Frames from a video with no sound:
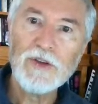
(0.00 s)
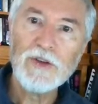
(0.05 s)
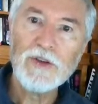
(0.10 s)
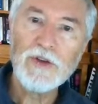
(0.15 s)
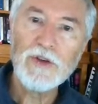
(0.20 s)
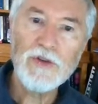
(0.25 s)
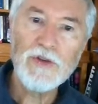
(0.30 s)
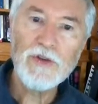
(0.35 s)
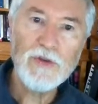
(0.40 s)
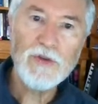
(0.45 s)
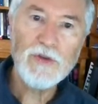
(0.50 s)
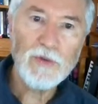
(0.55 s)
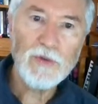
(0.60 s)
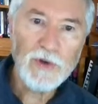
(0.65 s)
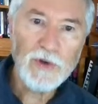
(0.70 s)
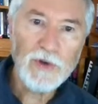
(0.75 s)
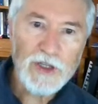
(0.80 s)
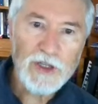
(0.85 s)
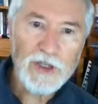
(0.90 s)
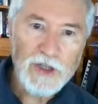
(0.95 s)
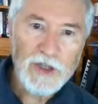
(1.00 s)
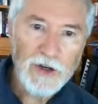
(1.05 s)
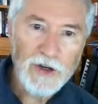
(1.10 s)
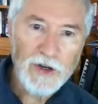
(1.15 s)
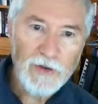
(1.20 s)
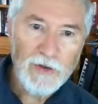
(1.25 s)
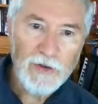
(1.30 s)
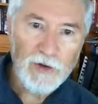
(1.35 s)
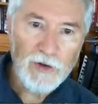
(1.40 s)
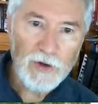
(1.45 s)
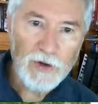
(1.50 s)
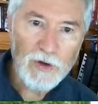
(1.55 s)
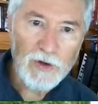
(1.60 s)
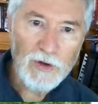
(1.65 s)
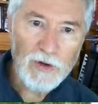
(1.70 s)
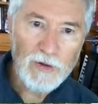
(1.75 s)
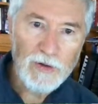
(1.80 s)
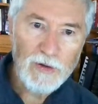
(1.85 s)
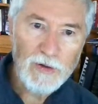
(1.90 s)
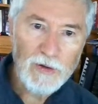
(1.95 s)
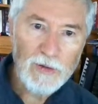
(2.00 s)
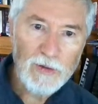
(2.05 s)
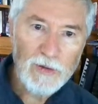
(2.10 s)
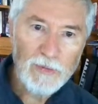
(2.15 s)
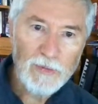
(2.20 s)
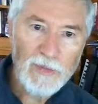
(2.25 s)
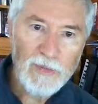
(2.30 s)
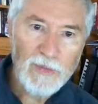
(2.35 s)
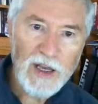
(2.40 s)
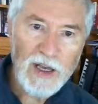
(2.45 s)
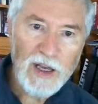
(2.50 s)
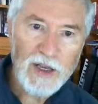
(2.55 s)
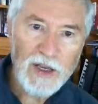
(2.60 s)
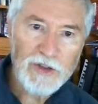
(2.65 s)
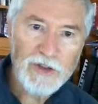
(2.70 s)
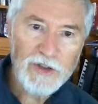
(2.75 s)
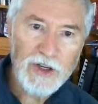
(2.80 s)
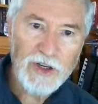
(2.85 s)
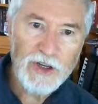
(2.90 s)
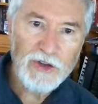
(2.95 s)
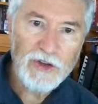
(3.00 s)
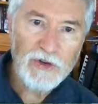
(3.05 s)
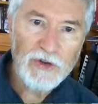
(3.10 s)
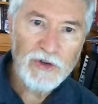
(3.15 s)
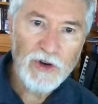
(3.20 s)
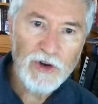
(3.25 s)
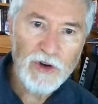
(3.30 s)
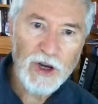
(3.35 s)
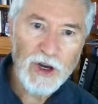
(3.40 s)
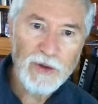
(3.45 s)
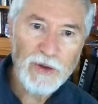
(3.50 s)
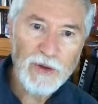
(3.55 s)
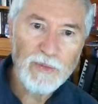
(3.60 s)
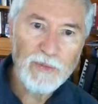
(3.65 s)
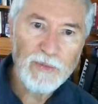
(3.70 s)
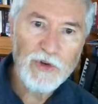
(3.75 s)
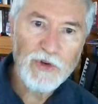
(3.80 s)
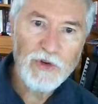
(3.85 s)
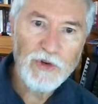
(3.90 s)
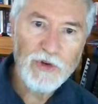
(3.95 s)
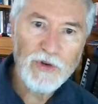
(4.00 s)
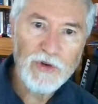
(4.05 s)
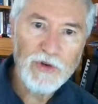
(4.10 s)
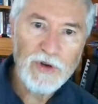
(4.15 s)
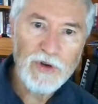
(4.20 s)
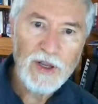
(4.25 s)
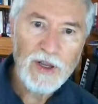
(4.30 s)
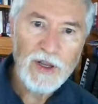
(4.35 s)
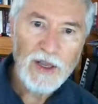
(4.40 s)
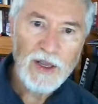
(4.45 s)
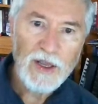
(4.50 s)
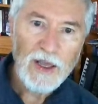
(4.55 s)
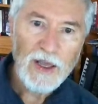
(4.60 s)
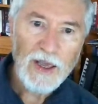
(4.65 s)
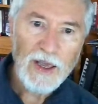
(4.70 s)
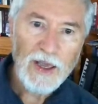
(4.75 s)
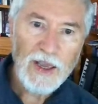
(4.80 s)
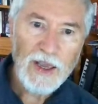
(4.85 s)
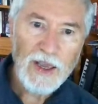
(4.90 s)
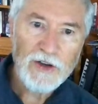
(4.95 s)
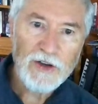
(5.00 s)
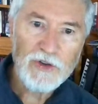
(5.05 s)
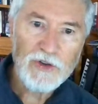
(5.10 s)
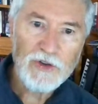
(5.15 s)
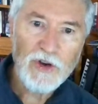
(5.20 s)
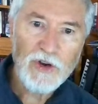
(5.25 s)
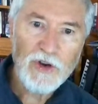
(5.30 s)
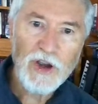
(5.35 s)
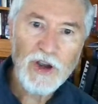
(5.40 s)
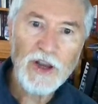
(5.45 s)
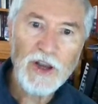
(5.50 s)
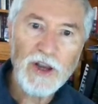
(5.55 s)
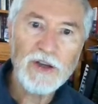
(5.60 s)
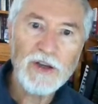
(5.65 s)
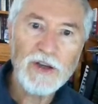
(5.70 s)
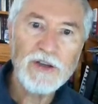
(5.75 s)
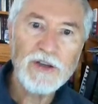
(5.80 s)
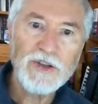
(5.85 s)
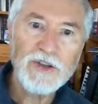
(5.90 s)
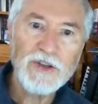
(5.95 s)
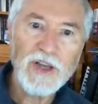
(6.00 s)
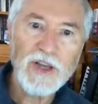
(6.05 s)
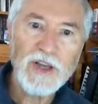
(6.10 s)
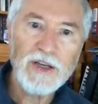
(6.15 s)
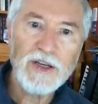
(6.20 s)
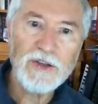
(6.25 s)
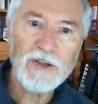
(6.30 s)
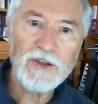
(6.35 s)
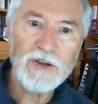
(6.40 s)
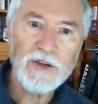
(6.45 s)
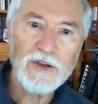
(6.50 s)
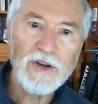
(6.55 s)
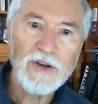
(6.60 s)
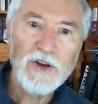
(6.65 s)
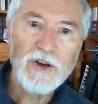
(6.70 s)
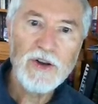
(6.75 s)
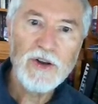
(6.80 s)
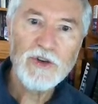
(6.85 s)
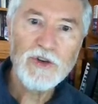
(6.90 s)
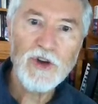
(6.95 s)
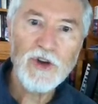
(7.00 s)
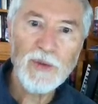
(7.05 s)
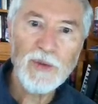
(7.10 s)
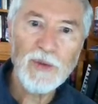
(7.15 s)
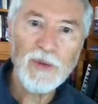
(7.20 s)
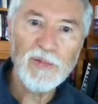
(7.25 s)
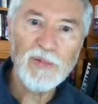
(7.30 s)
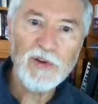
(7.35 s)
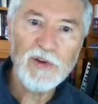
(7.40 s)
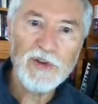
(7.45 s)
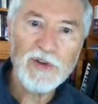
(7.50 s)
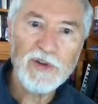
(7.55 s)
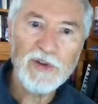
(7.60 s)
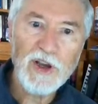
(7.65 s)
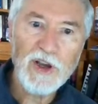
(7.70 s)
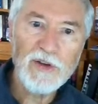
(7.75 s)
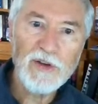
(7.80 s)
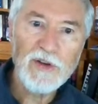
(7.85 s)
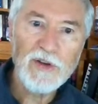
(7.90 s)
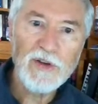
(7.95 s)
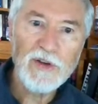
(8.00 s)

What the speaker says: let's go and have a look. Mars is trine the Moon and trine Saturn, trine Pluto,